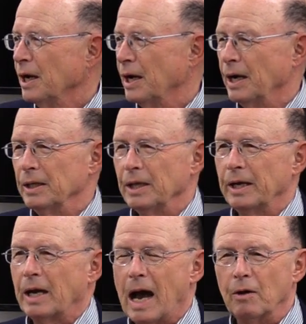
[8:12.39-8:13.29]
Uh,
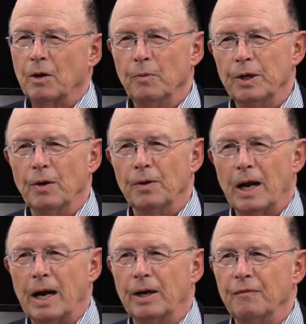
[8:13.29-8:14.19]
like, how come we don't
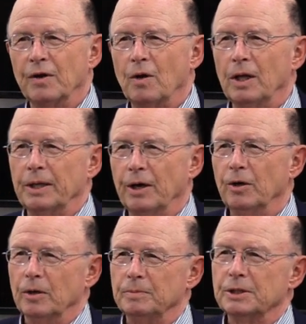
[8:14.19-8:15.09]
aren't even called
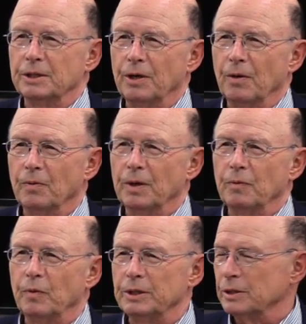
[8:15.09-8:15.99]
Arabs? You know,
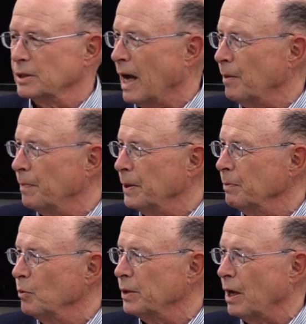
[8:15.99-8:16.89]
we're, we just aren't
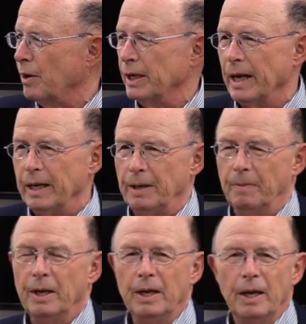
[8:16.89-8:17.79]
people without a name.